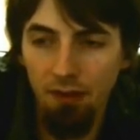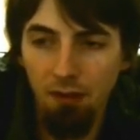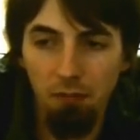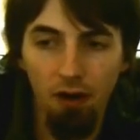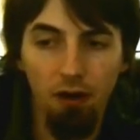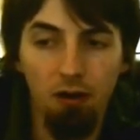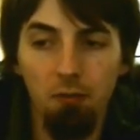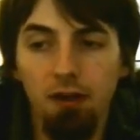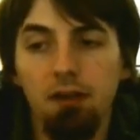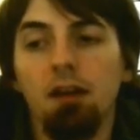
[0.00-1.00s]
But, oh
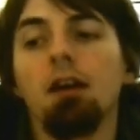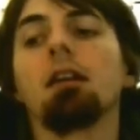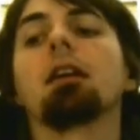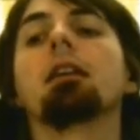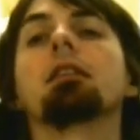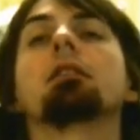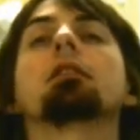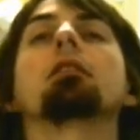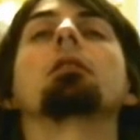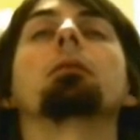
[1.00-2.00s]
my god, I ate
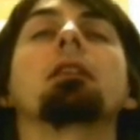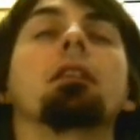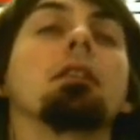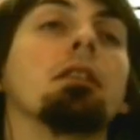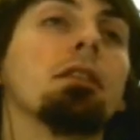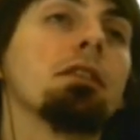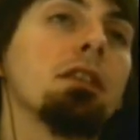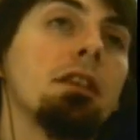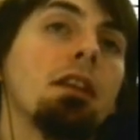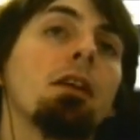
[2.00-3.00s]
so many of those.
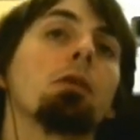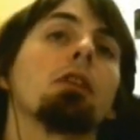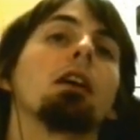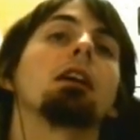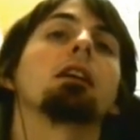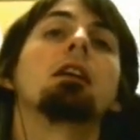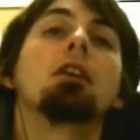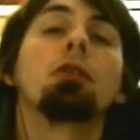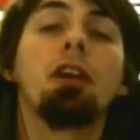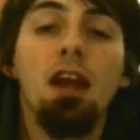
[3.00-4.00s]
And they were like,
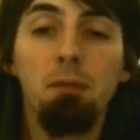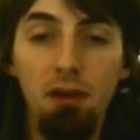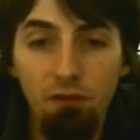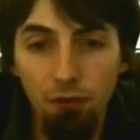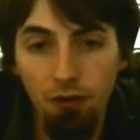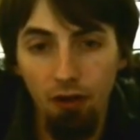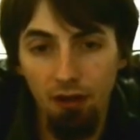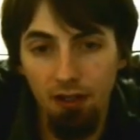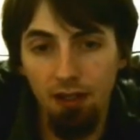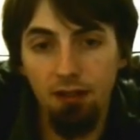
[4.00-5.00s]
you can't bring food to
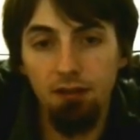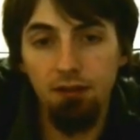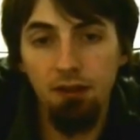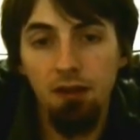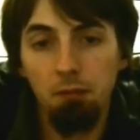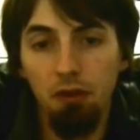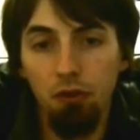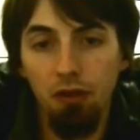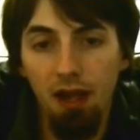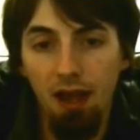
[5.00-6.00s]
arcades, but
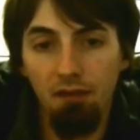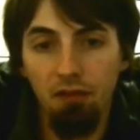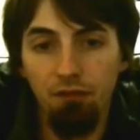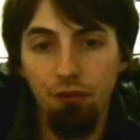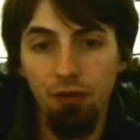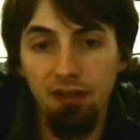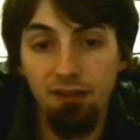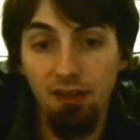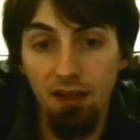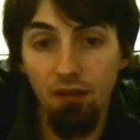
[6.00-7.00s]
you can have the food
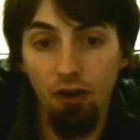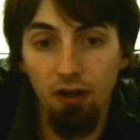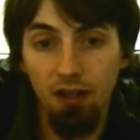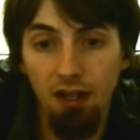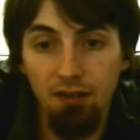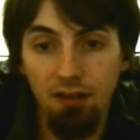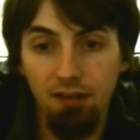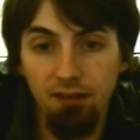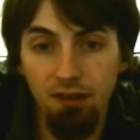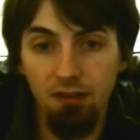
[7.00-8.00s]
inside the arcade
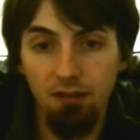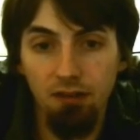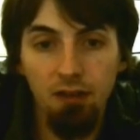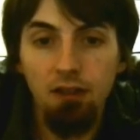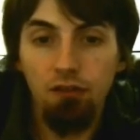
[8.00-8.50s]
they sell.